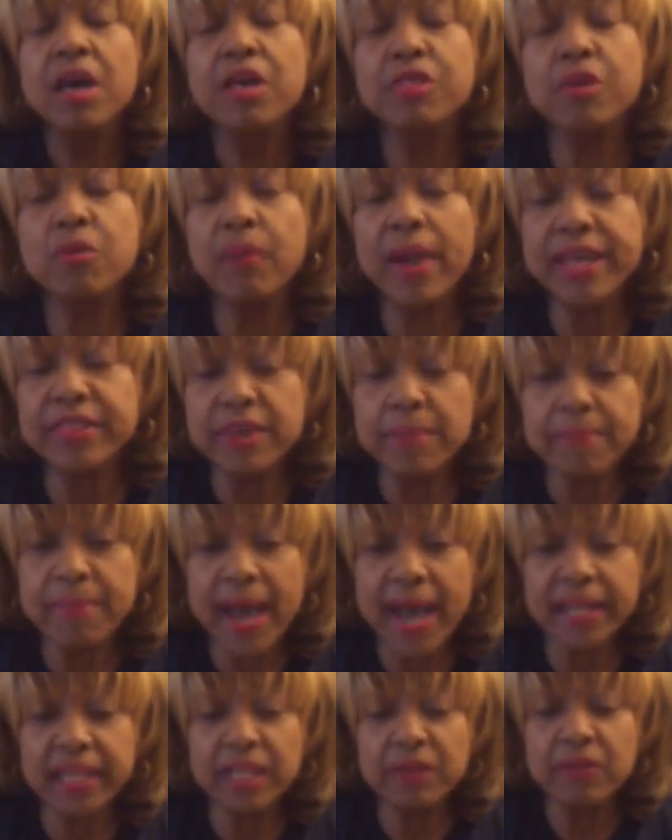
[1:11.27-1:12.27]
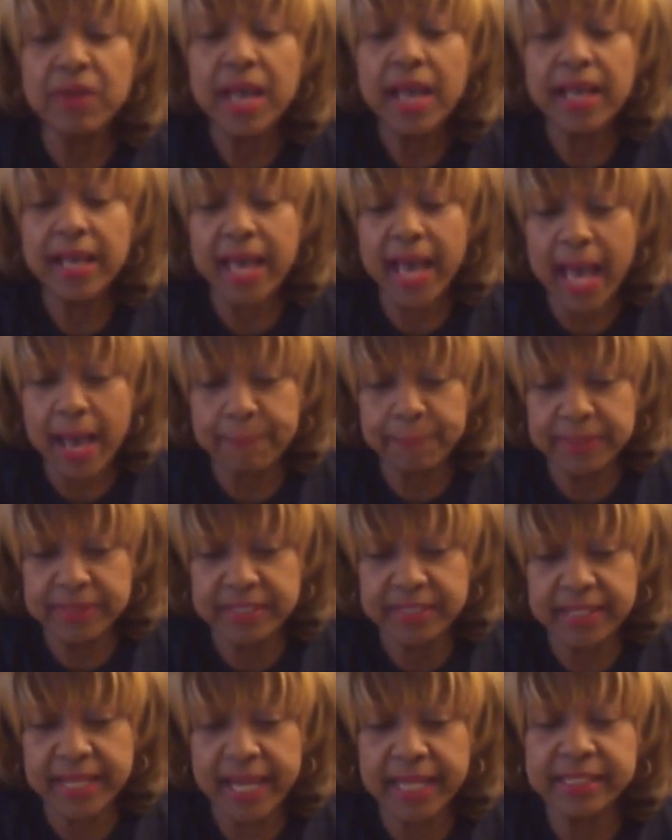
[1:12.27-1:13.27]
The way the body
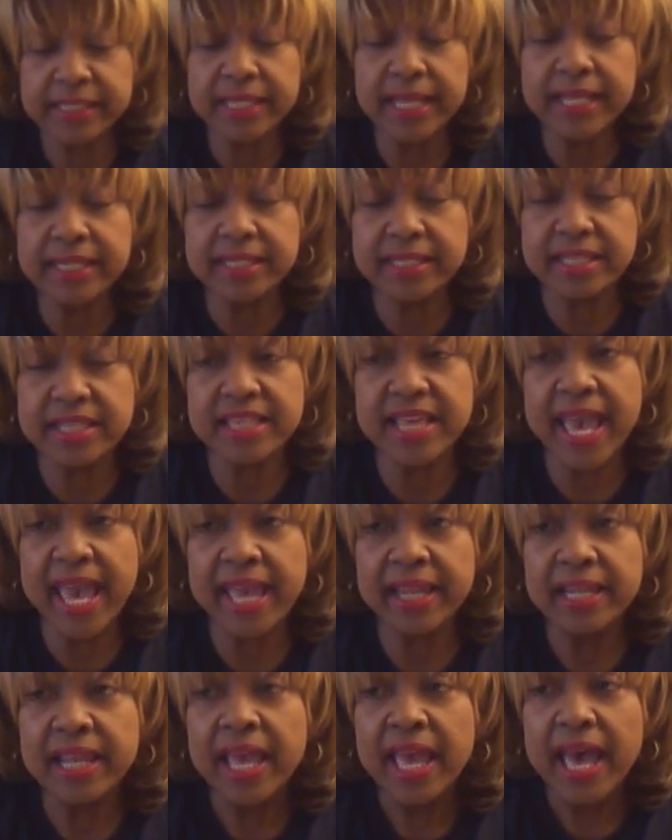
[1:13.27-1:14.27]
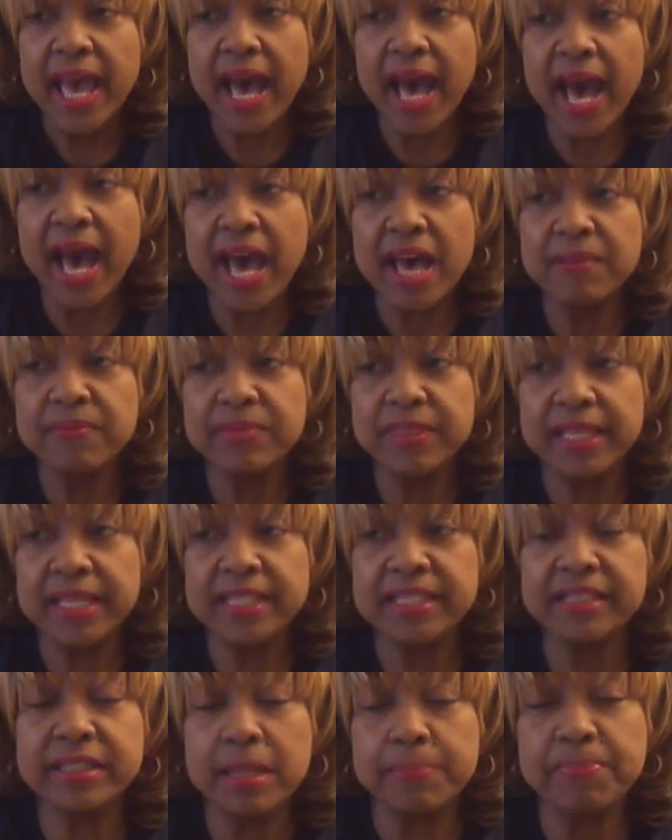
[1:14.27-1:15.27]
compensates is that
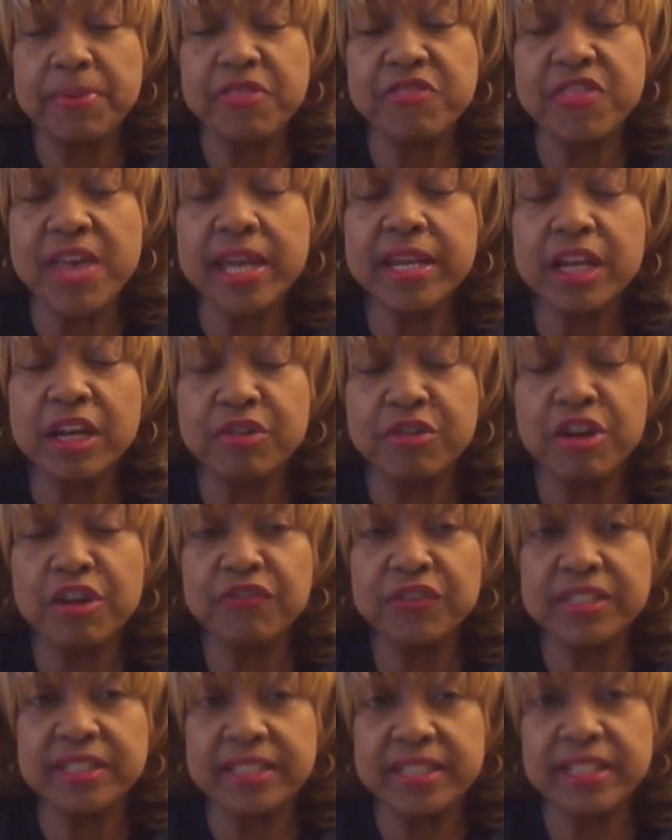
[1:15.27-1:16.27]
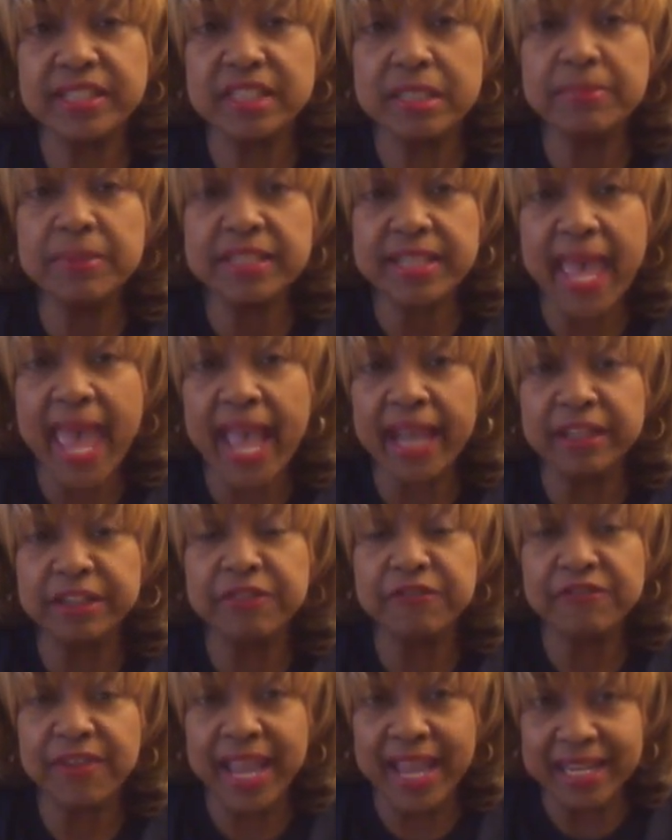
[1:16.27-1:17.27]
the sympathetic nervous system is
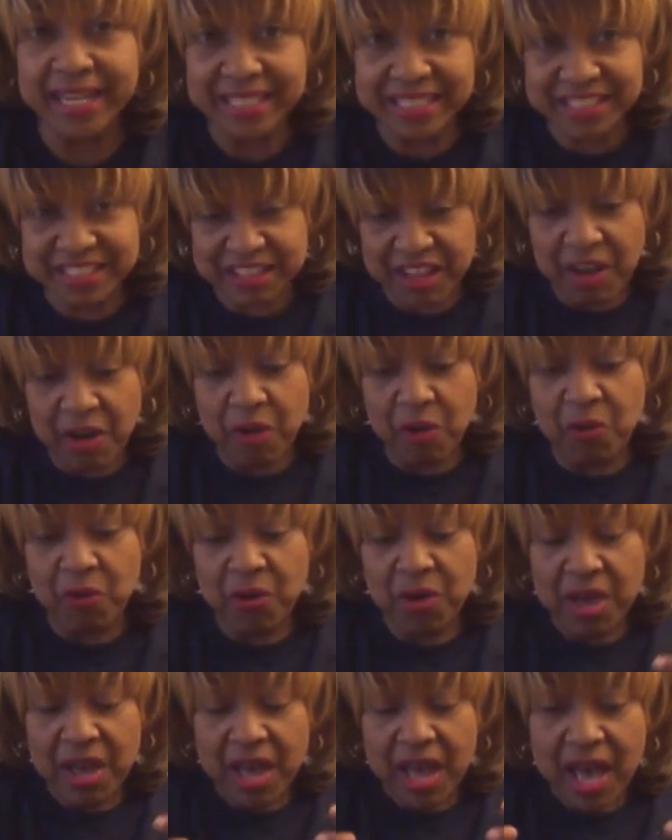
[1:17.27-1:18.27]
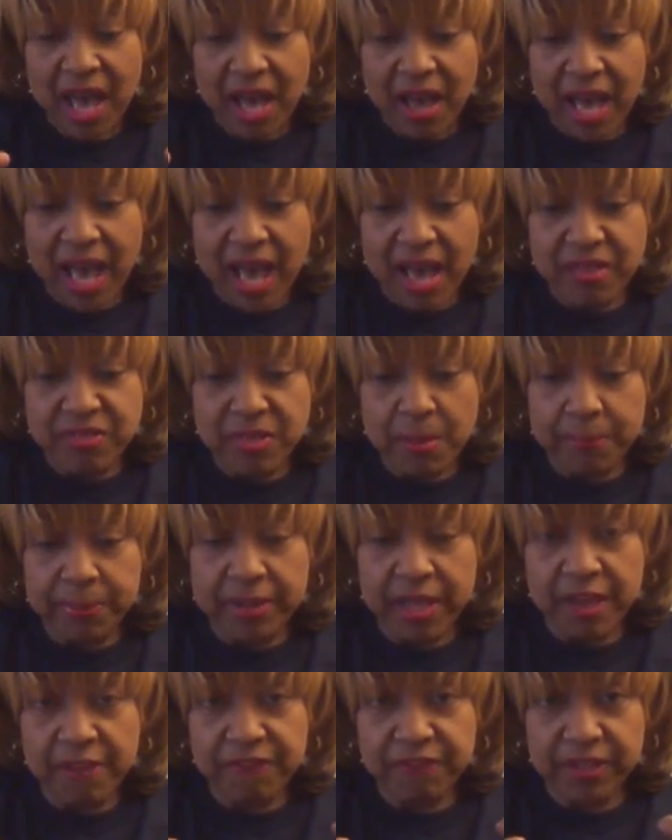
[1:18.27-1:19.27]
activated, so the
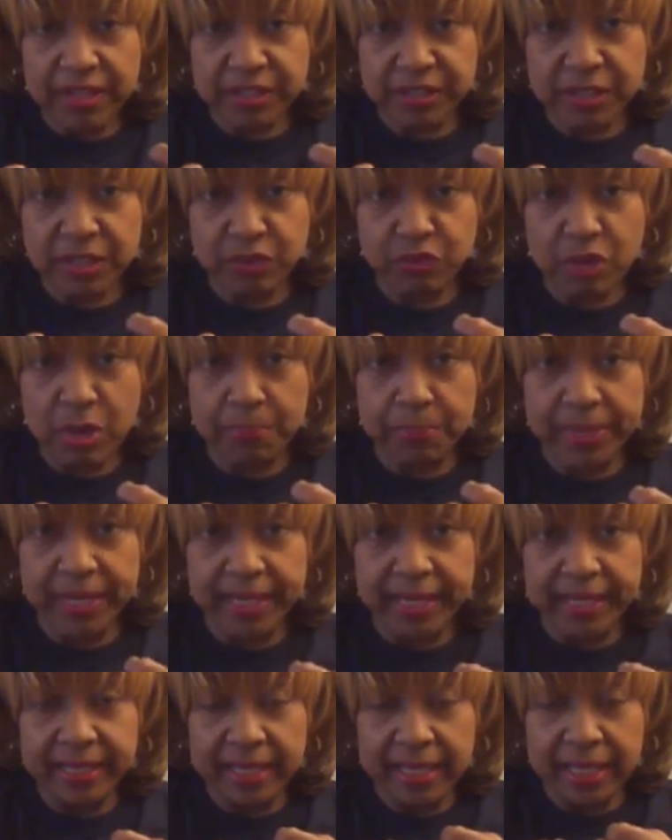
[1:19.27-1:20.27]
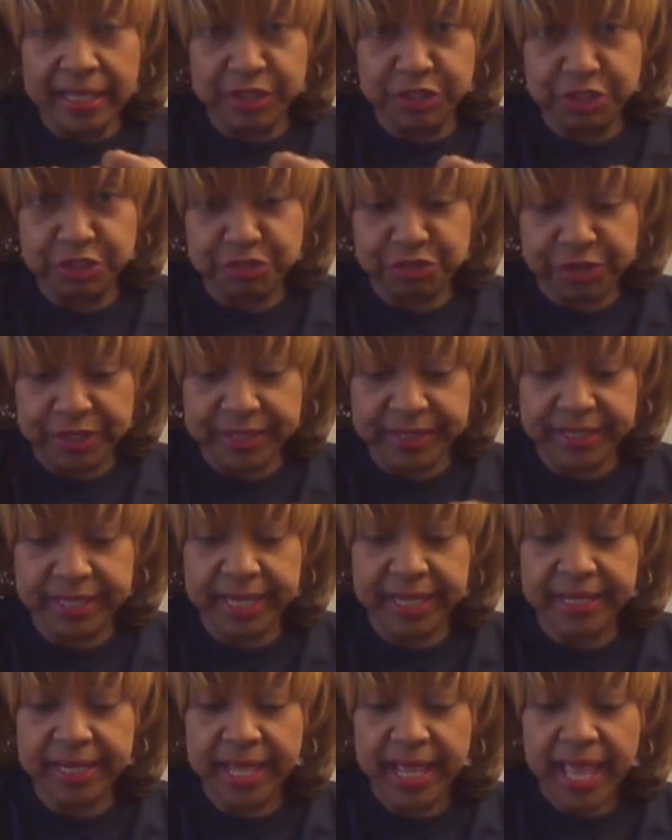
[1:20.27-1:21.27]
blood vessels will be
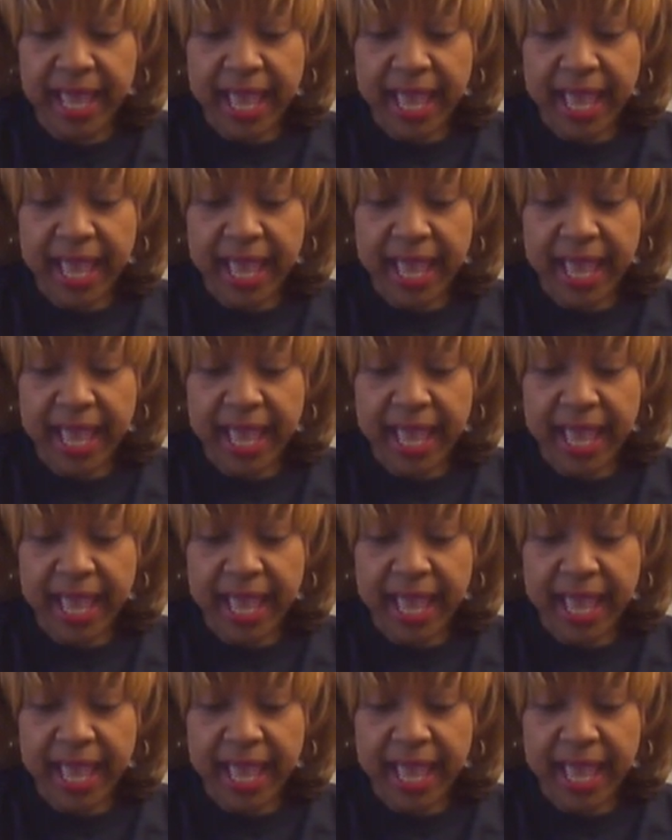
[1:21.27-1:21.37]
constricted,